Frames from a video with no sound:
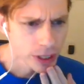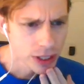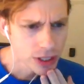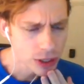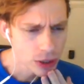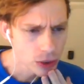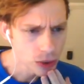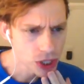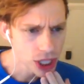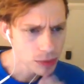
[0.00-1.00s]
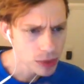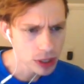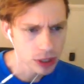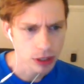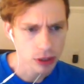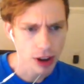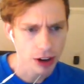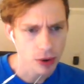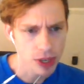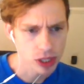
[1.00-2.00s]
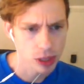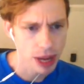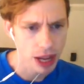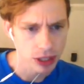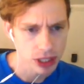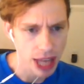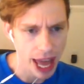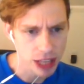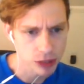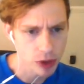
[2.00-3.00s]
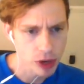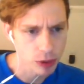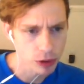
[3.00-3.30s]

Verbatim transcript: so James, you had a question about stats for number